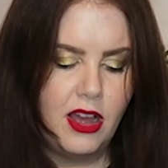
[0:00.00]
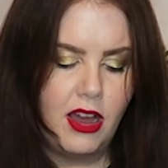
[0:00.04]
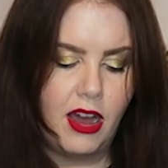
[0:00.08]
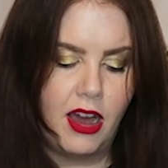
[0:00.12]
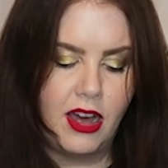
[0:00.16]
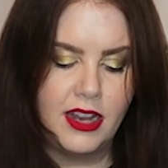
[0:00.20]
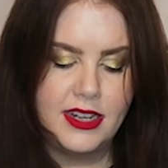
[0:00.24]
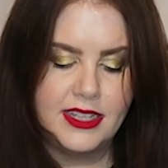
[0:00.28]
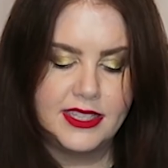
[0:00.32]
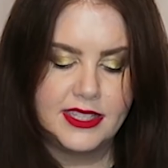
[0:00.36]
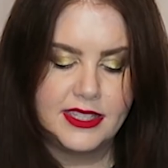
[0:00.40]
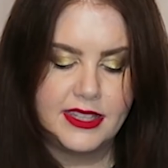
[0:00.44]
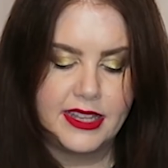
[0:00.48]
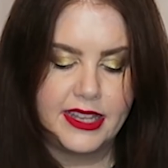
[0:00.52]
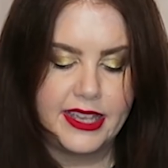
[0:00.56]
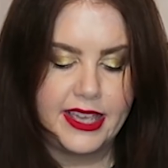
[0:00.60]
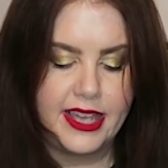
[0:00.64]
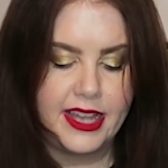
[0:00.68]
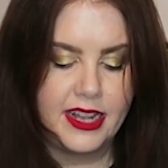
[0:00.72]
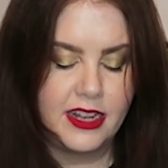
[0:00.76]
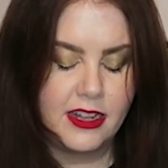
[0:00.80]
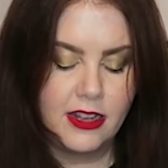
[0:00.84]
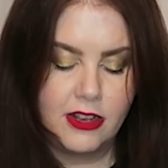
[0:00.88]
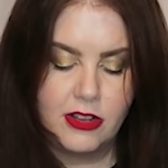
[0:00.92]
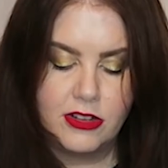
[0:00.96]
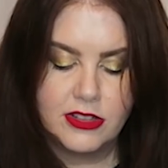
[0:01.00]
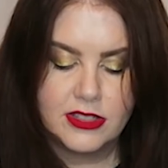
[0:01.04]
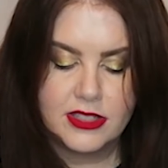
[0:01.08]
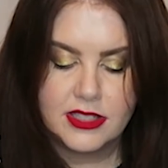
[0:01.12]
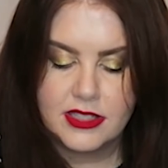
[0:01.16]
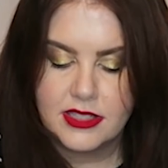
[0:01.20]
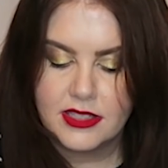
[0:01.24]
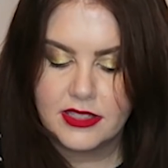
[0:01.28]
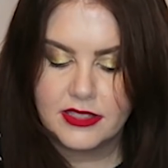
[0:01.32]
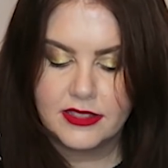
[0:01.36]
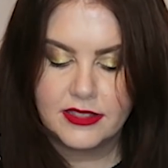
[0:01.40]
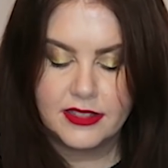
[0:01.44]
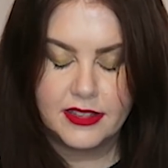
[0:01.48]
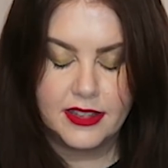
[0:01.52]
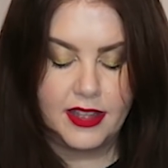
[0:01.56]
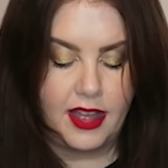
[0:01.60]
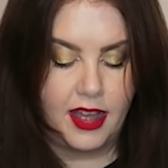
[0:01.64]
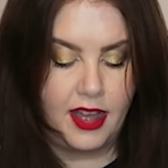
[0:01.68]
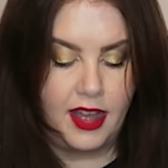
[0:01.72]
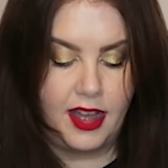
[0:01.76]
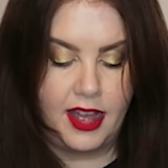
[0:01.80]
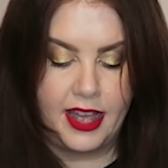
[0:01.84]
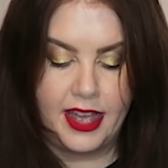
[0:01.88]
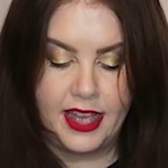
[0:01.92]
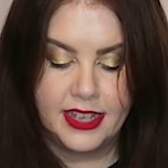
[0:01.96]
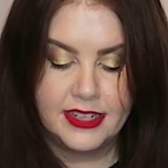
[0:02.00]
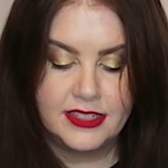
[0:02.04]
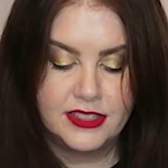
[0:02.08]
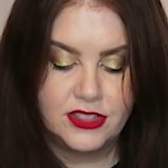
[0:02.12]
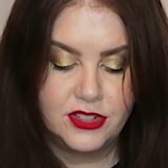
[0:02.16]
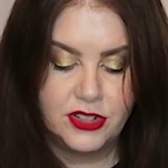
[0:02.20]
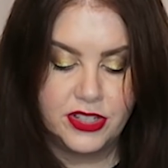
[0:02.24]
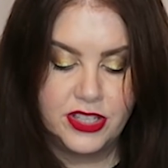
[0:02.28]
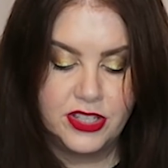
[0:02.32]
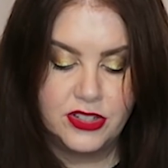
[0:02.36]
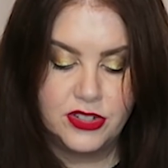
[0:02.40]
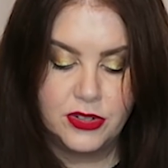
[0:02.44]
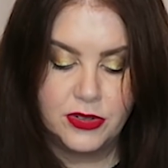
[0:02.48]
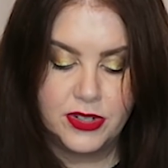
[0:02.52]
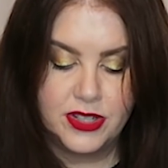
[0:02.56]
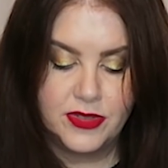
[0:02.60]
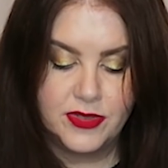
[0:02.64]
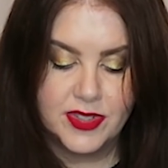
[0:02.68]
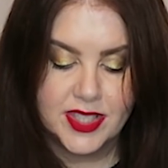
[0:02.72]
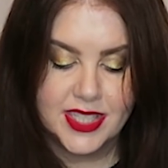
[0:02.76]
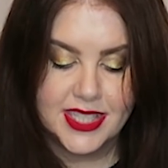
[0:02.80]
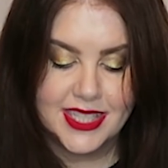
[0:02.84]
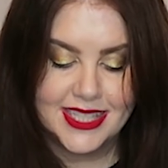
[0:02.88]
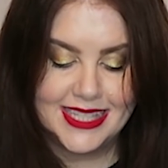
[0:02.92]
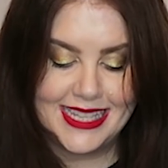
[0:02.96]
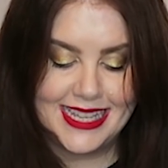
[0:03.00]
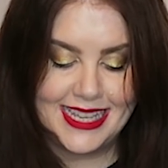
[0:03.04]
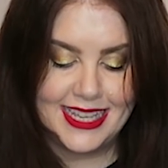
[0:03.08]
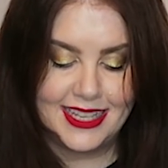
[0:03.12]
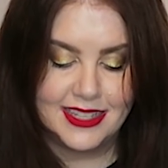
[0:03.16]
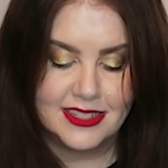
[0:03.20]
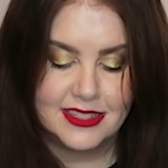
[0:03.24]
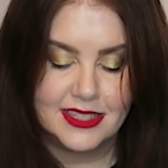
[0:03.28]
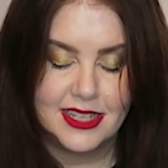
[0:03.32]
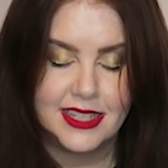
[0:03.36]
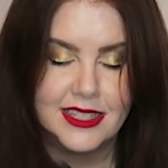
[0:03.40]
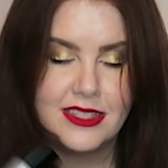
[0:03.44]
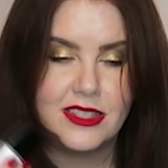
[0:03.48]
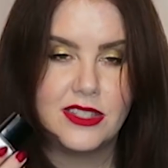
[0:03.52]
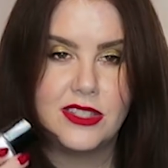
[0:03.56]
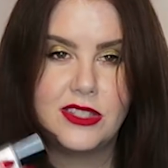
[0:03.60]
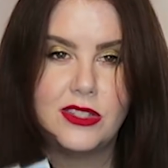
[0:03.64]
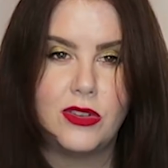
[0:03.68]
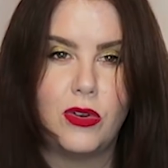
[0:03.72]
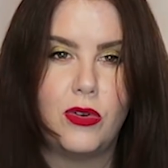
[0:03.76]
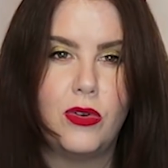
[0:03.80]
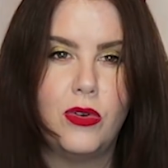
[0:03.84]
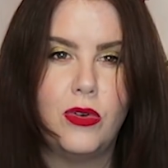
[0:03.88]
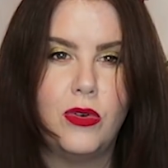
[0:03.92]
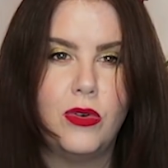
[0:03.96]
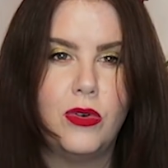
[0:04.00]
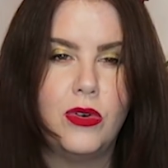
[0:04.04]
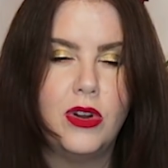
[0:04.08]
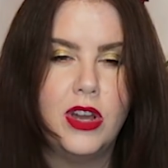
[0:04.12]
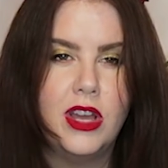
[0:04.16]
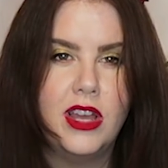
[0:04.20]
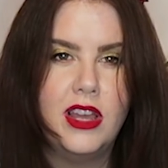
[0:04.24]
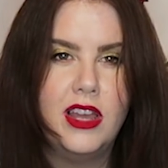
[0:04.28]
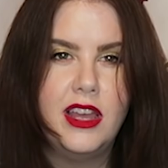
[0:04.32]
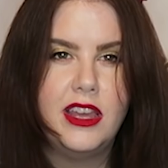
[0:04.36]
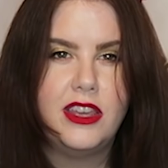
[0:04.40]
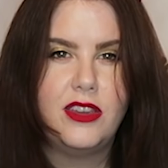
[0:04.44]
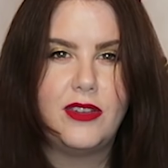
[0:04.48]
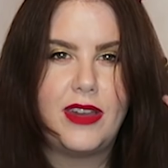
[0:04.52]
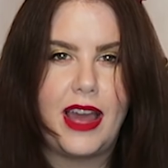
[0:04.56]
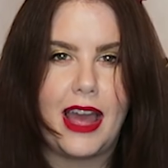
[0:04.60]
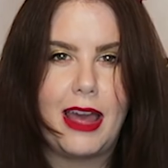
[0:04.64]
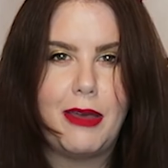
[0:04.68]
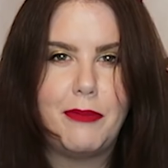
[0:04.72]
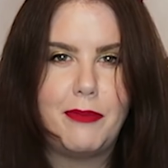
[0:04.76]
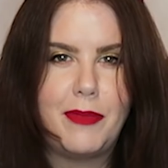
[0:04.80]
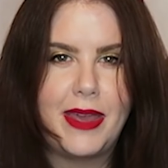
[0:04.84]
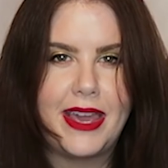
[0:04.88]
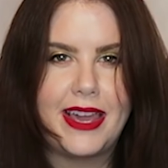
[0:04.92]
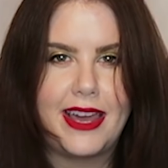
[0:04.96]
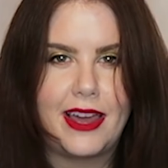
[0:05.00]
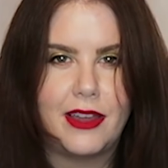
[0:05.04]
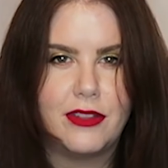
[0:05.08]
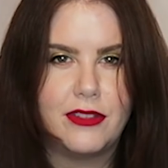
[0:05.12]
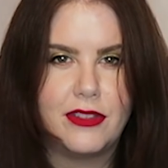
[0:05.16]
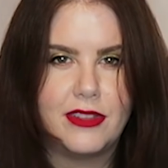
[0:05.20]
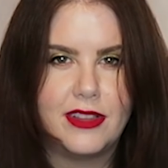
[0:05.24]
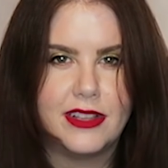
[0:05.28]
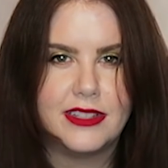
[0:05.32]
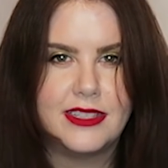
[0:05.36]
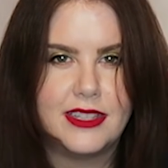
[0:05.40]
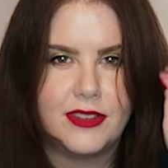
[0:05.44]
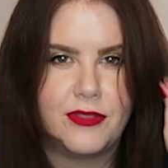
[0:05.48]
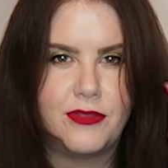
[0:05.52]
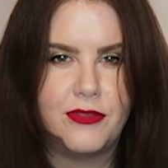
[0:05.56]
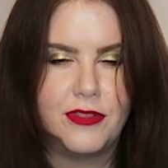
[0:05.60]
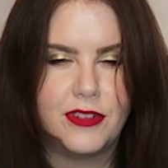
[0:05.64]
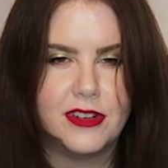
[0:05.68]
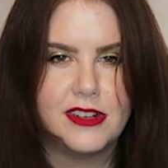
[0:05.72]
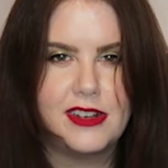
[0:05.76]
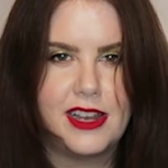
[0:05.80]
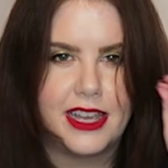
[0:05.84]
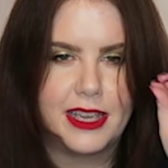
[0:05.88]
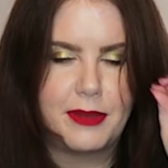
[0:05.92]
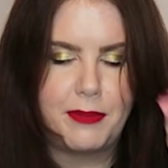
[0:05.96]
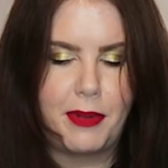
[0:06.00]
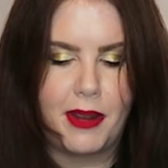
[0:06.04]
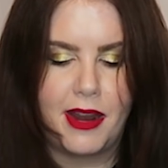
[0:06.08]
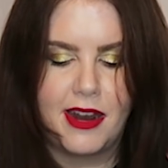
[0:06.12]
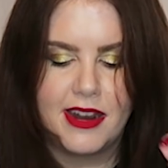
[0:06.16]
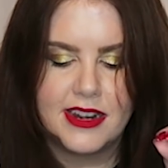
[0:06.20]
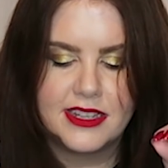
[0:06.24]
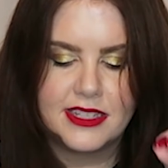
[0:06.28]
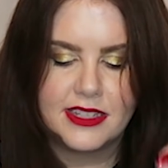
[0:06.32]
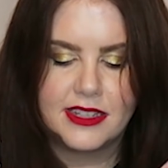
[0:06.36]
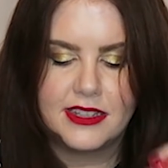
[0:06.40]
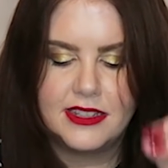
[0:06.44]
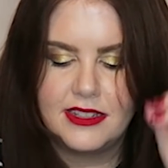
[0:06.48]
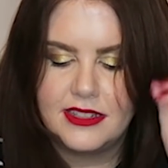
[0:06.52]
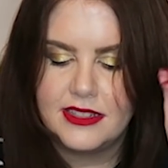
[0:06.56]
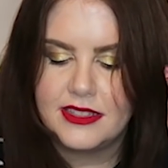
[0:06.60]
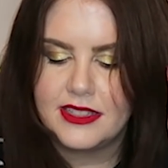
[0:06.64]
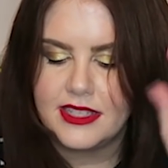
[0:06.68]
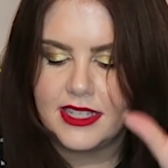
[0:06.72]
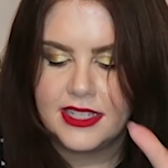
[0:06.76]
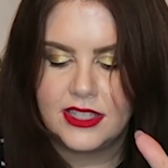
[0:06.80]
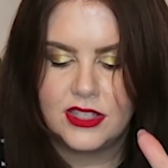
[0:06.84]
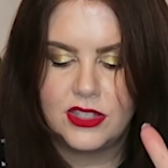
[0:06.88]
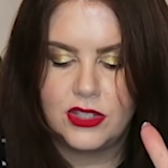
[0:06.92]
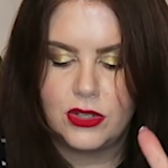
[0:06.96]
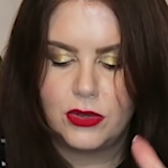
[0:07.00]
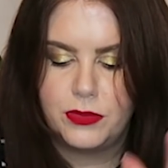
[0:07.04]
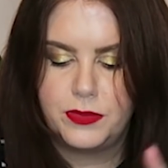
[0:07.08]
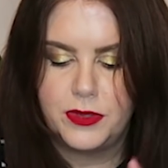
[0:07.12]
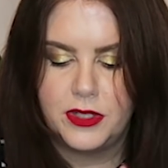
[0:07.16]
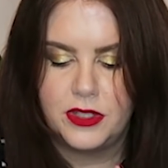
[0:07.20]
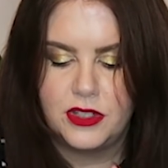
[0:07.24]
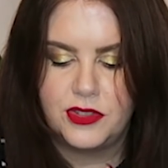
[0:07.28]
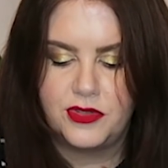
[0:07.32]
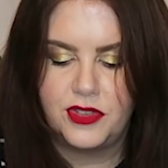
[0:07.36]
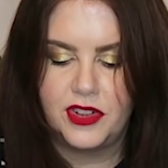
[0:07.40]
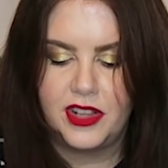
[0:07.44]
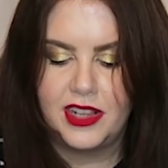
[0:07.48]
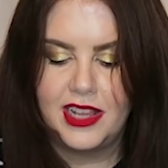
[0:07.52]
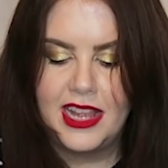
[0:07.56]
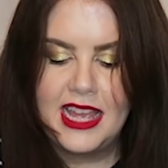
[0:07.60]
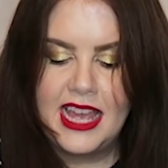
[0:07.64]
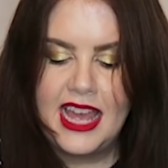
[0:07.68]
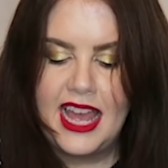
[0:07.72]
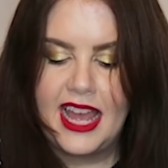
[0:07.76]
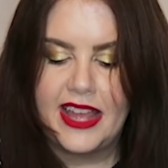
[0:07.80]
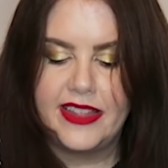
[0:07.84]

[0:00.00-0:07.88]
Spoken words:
Honestly, it looks, you don't even see it. It's so, you can't make out the different like particles. It's so beautiful.